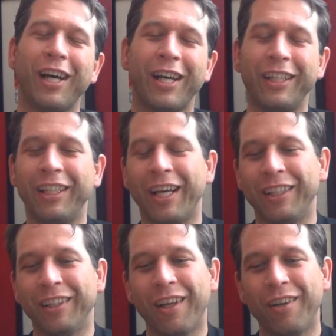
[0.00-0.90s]
I
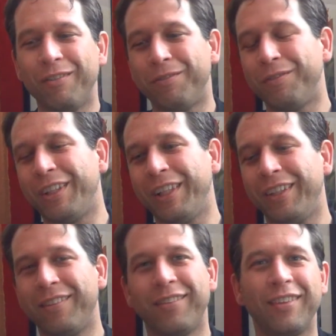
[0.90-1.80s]
love getting
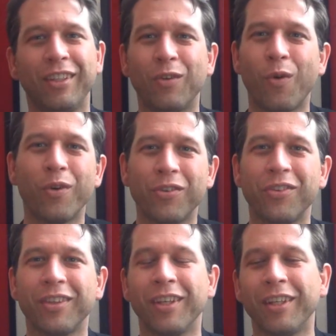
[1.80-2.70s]
to see
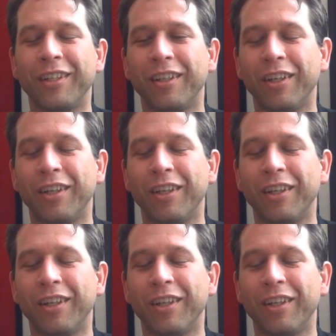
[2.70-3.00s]
Coruscant